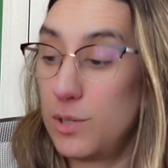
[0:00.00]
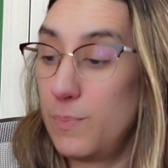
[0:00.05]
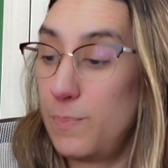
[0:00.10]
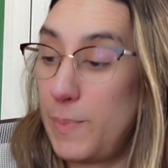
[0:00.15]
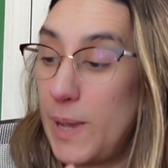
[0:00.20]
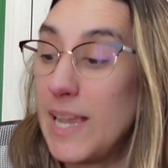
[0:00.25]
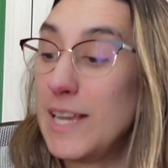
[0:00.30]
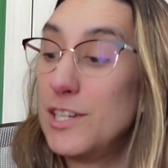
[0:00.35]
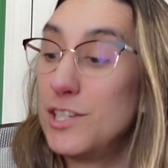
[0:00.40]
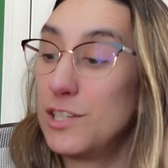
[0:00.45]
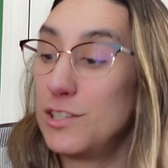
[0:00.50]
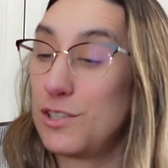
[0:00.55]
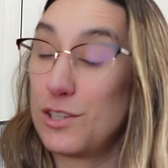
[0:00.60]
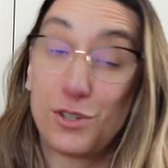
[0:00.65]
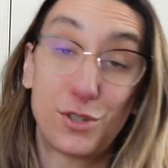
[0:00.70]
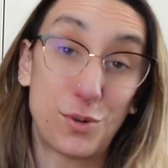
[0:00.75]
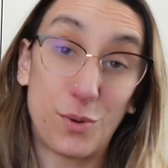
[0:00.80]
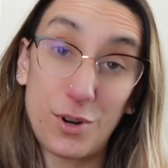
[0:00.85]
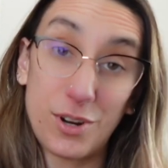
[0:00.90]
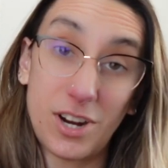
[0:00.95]
pages
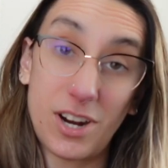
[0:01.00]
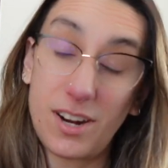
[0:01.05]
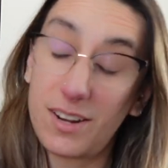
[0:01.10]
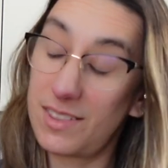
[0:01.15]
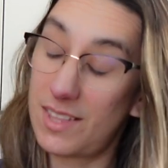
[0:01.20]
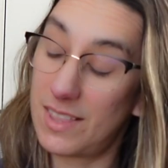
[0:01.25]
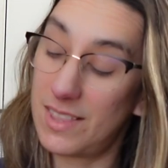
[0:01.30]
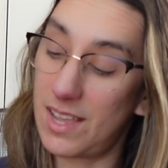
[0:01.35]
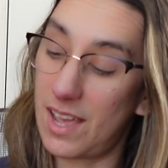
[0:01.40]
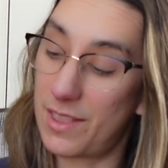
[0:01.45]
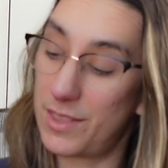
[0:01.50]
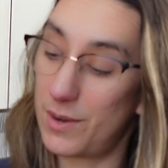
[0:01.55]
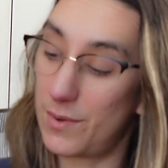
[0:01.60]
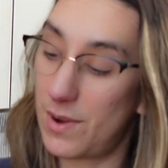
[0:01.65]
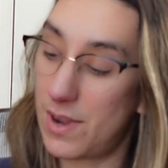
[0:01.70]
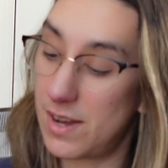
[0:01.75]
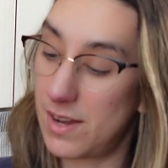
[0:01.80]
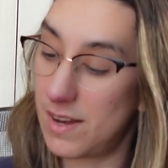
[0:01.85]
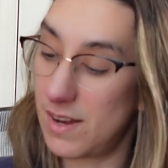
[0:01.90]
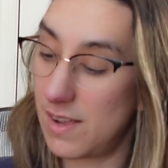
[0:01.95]
shorter than the other
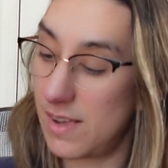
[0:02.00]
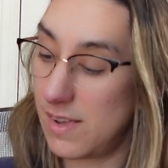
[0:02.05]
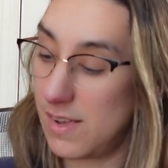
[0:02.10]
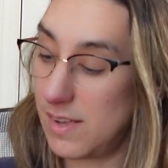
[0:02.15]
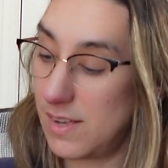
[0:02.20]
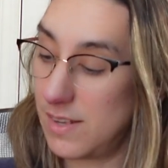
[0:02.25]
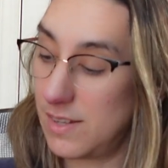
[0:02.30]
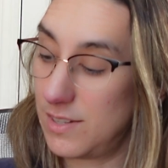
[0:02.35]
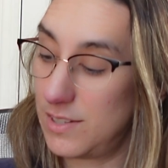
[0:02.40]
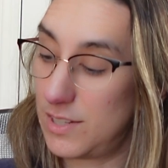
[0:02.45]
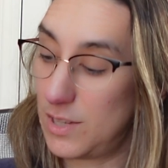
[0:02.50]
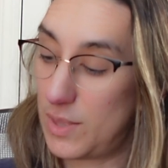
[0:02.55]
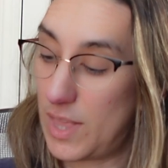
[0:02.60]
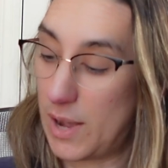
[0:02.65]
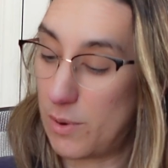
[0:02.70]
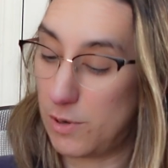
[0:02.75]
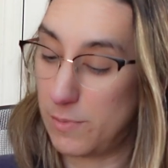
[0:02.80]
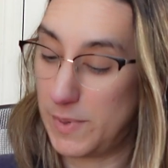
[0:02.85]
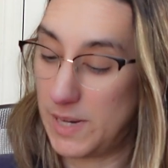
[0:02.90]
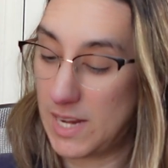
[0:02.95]
one, so
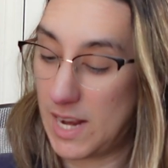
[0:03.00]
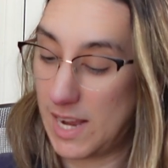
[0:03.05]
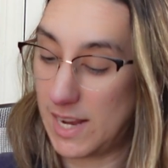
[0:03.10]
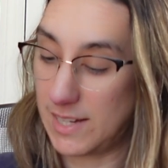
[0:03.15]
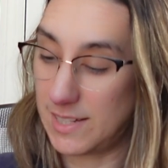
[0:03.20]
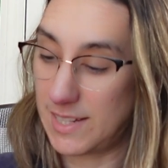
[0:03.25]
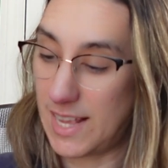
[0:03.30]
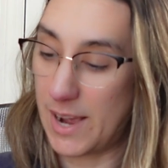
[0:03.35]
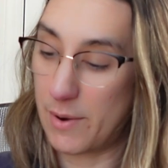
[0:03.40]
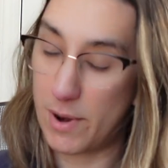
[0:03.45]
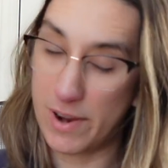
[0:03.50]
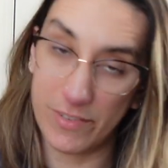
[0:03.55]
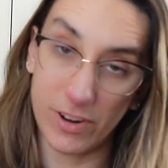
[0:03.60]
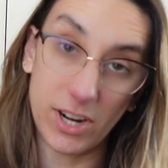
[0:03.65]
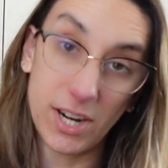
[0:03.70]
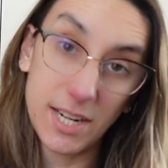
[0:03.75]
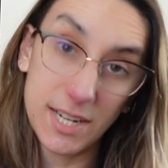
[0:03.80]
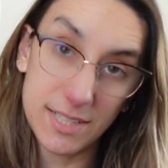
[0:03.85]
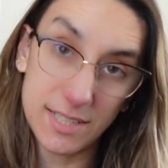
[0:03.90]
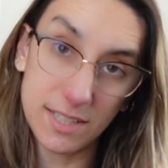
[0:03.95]
that would be nice. However,
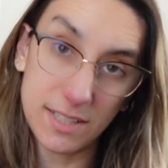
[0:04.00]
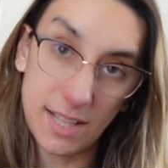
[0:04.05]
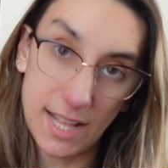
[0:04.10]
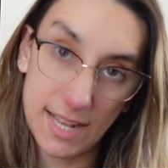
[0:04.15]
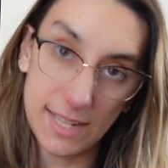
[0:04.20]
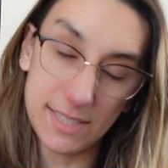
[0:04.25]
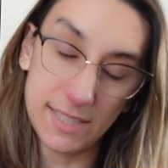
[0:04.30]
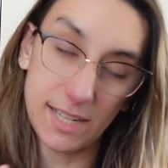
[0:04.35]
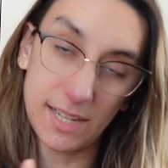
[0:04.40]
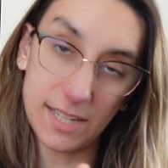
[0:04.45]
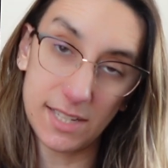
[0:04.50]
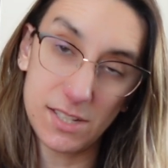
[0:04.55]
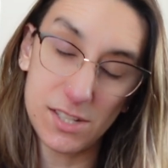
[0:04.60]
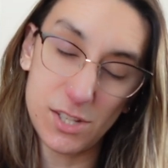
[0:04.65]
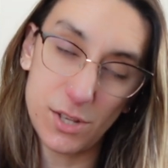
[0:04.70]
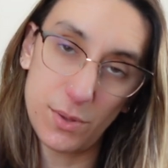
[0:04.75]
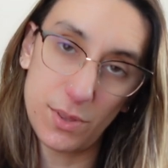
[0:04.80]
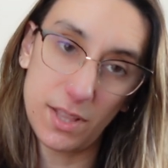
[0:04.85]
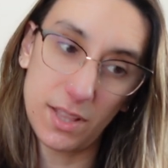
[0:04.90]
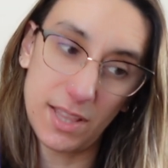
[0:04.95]
it is a classic, and
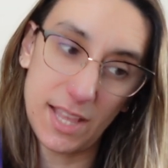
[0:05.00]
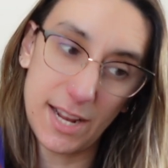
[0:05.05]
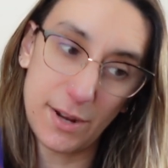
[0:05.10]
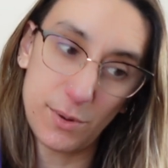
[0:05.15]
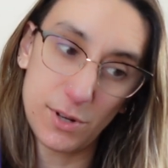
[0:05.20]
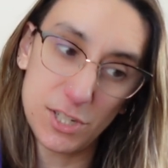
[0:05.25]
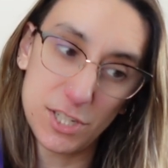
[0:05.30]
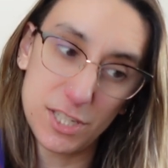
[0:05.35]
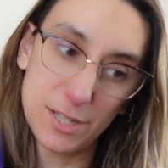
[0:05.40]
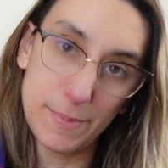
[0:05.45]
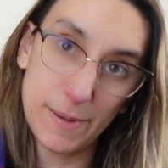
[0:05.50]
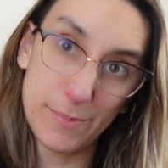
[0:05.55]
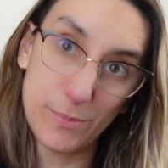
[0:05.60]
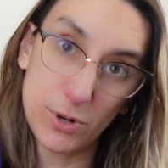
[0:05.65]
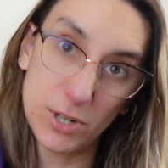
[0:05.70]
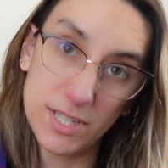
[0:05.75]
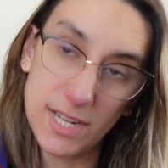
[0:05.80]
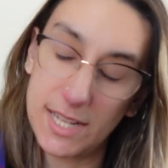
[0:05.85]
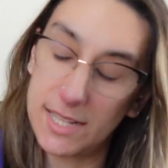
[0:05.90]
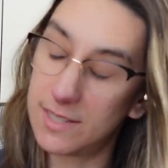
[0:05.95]
so the language is a bit
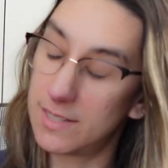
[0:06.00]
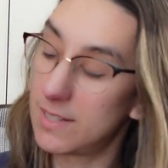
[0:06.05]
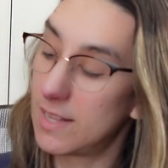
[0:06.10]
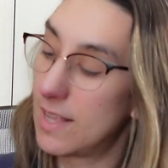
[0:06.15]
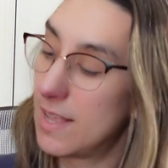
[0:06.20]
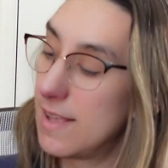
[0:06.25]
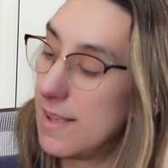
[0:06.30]
more dense.